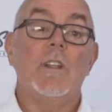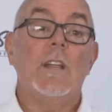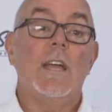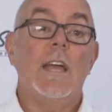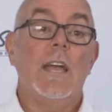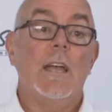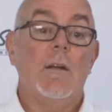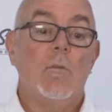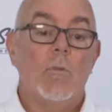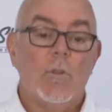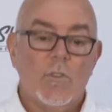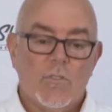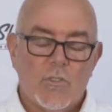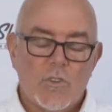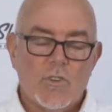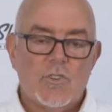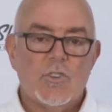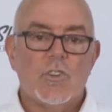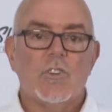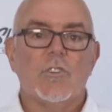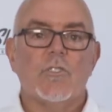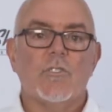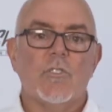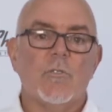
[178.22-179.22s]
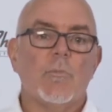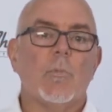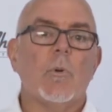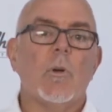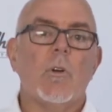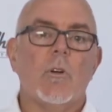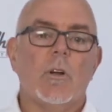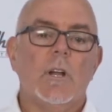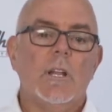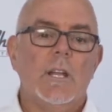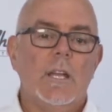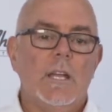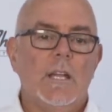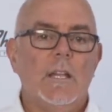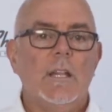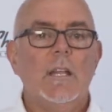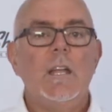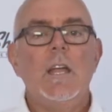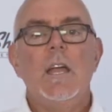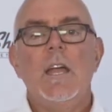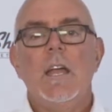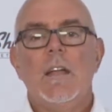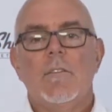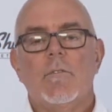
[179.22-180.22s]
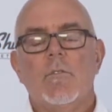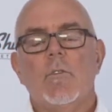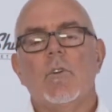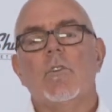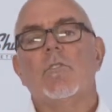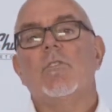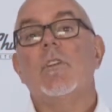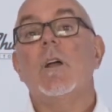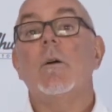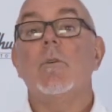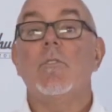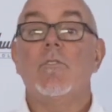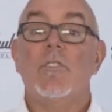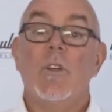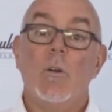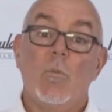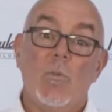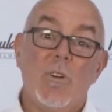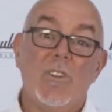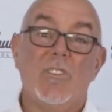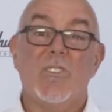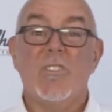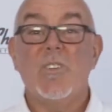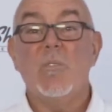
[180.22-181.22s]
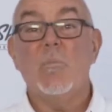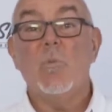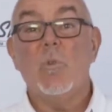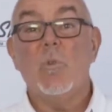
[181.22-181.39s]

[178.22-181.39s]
a day, once the shears have broken in. First, I would say once in the